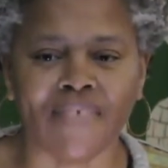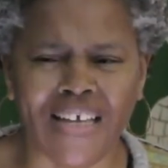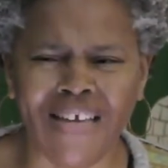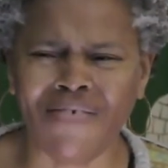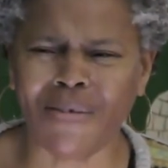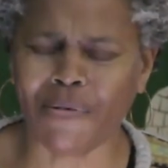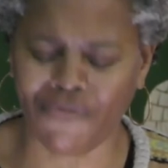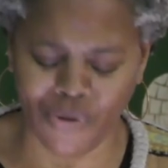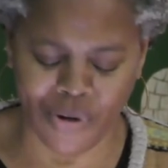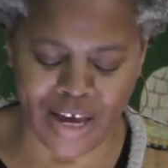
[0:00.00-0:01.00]
Even
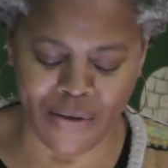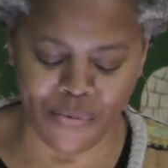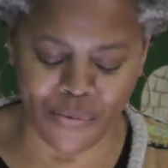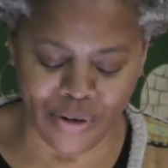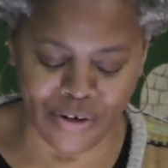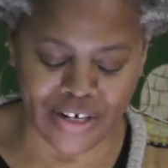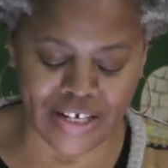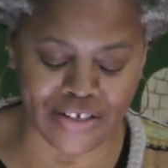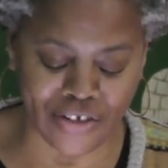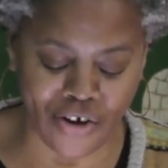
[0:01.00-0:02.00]
before a word
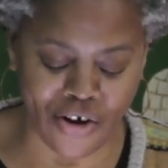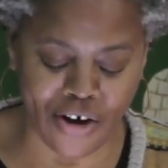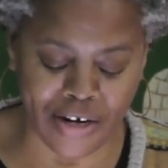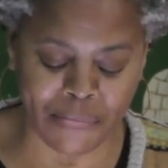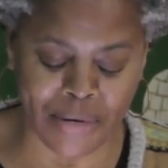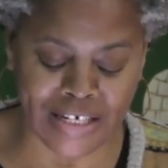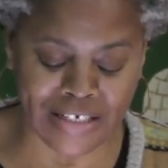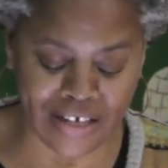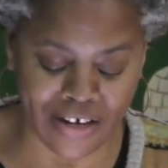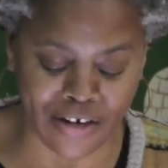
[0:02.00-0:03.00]
is on my
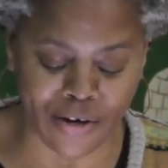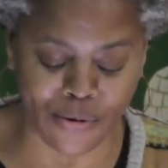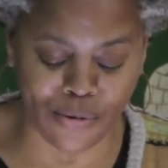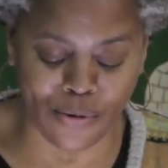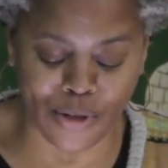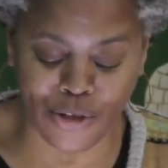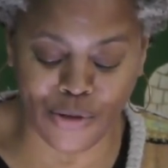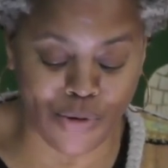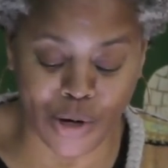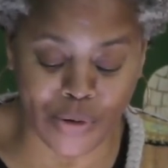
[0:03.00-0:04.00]
tongue, O Lord,
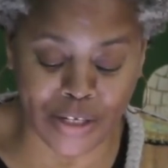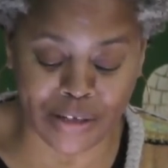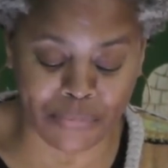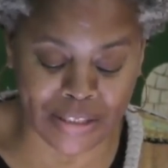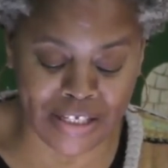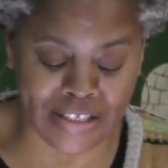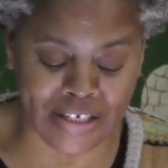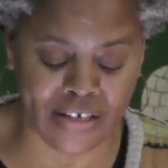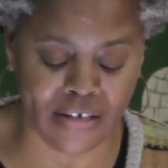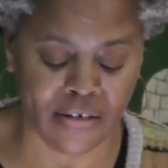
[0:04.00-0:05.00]
you know it
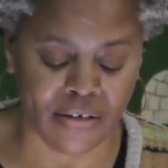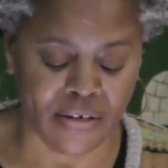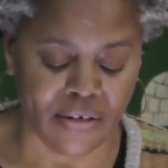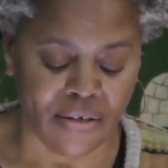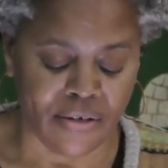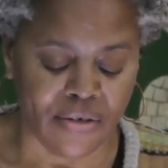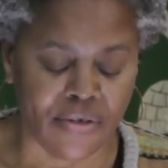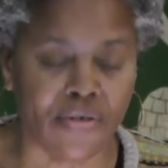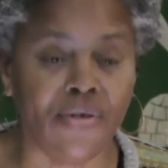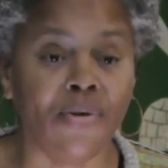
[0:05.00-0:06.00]
completely.
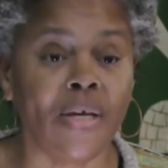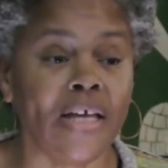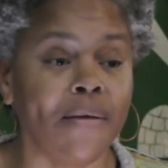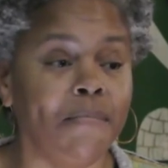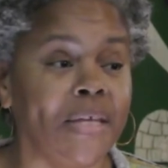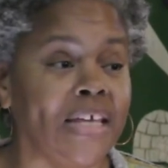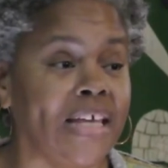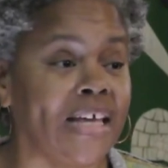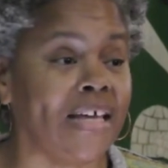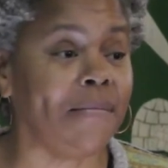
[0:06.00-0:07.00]
You hem me
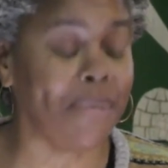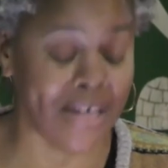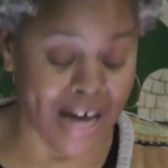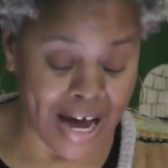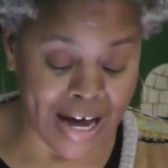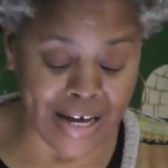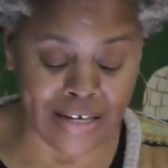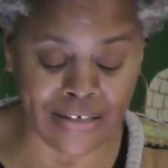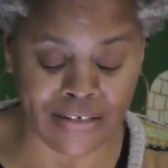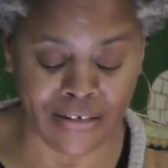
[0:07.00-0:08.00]
in behind